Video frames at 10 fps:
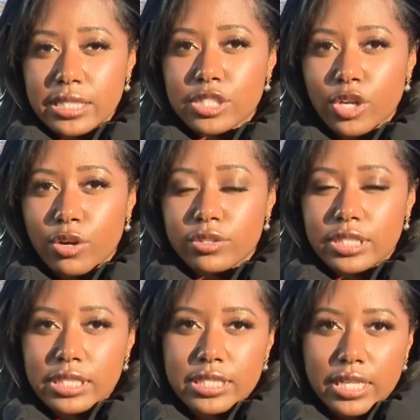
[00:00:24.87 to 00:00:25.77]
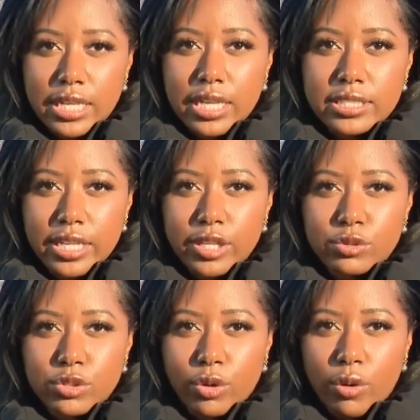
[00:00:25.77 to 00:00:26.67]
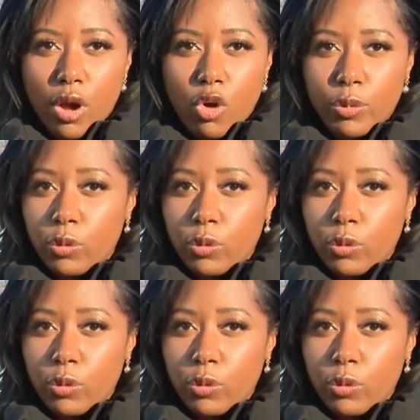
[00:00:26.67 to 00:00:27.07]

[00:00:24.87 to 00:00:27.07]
concerns as the city continues to grow,